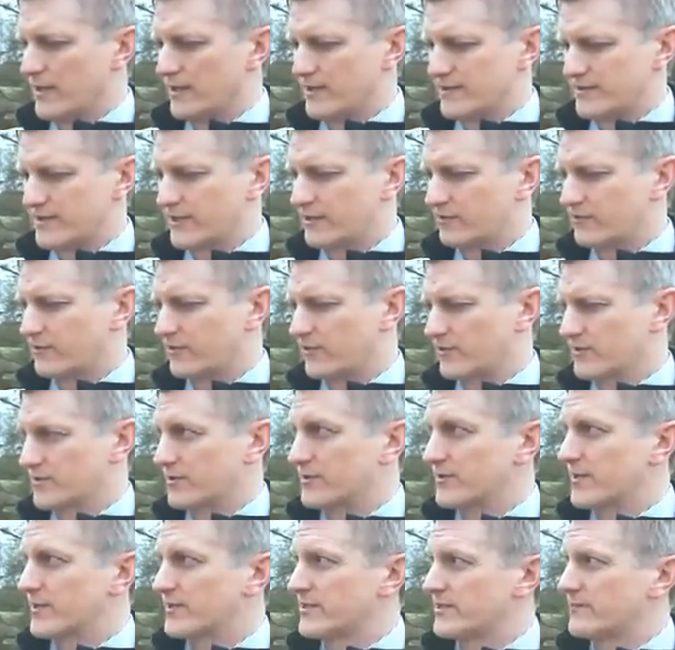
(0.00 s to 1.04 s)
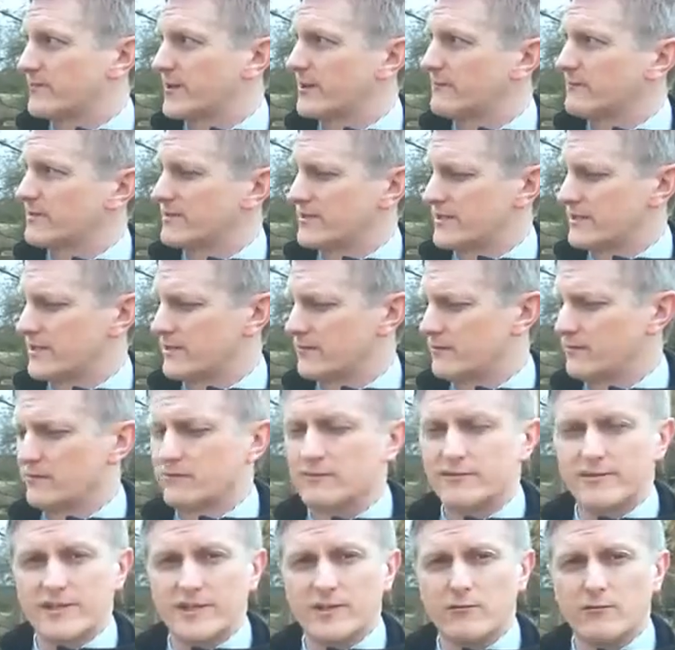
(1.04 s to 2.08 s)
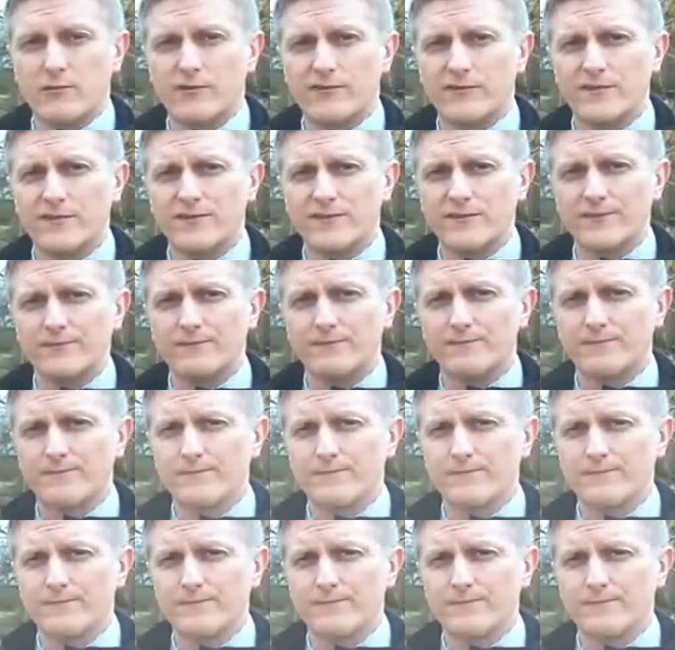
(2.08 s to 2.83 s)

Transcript: synchronise the data back with Zeno Office.